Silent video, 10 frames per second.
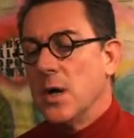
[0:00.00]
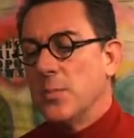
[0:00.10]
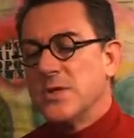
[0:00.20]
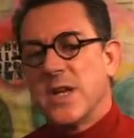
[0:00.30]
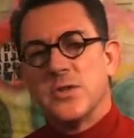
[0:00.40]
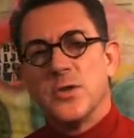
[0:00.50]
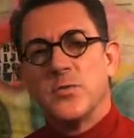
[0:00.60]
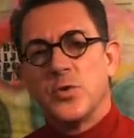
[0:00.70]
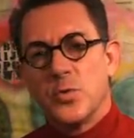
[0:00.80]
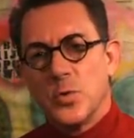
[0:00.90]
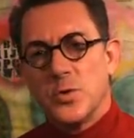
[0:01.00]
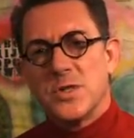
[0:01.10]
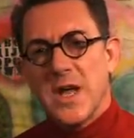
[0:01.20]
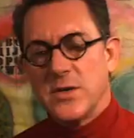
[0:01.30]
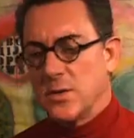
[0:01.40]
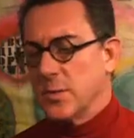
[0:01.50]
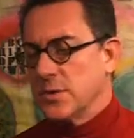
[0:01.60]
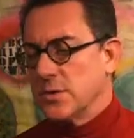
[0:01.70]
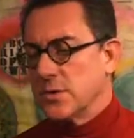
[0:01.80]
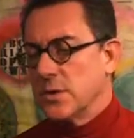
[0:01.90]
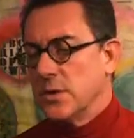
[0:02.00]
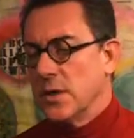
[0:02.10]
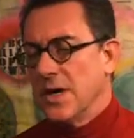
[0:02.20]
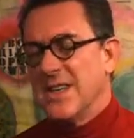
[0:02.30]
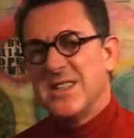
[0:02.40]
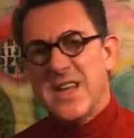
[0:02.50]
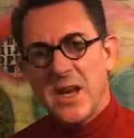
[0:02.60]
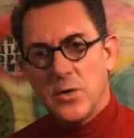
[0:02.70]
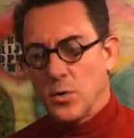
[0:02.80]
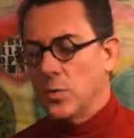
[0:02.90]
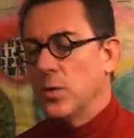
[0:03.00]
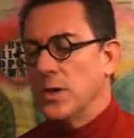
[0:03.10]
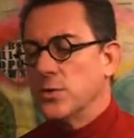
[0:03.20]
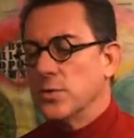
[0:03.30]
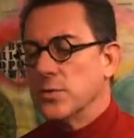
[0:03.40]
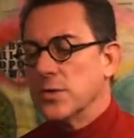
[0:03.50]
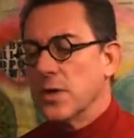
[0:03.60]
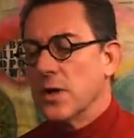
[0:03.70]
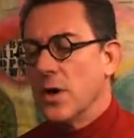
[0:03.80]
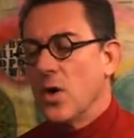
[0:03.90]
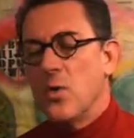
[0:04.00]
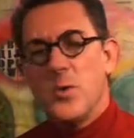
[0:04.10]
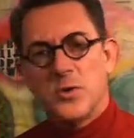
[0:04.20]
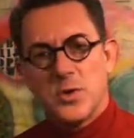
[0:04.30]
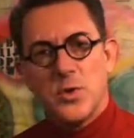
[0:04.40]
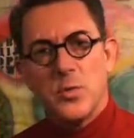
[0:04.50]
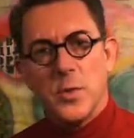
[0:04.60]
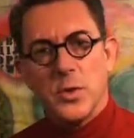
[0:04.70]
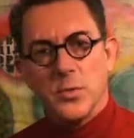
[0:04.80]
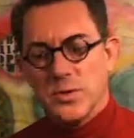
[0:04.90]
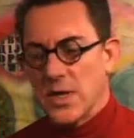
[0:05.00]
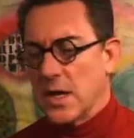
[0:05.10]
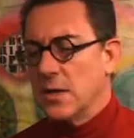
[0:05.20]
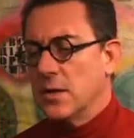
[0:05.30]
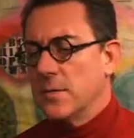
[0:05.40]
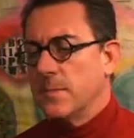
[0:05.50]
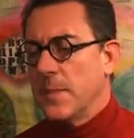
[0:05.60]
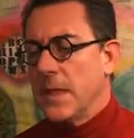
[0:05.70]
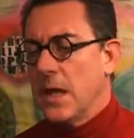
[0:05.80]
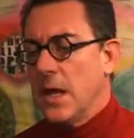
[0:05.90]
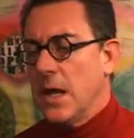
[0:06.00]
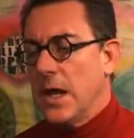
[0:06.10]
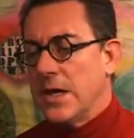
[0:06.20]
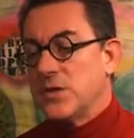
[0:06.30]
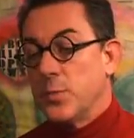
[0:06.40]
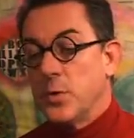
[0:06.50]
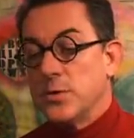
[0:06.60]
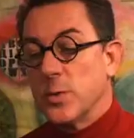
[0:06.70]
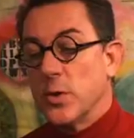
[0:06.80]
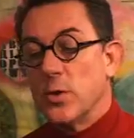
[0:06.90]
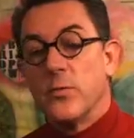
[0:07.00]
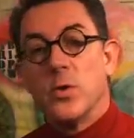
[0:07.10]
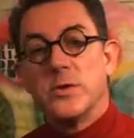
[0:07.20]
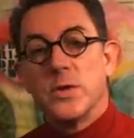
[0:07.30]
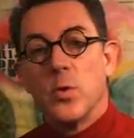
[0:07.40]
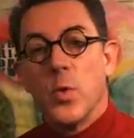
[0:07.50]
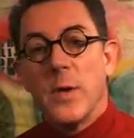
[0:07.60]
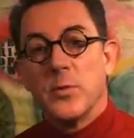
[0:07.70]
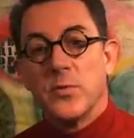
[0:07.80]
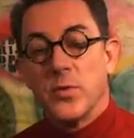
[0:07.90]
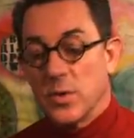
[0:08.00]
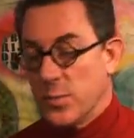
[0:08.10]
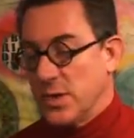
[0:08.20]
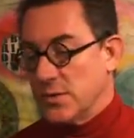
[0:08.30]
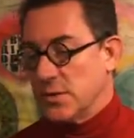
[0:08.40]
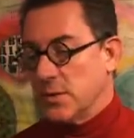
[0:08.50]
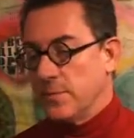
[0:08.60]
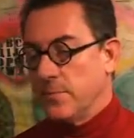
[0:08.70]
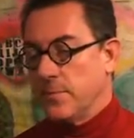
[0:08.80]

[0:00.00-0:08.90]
possessed of true sentiments, tender creatures, and almost human, you said. I suppose we could have also wept for the pizza.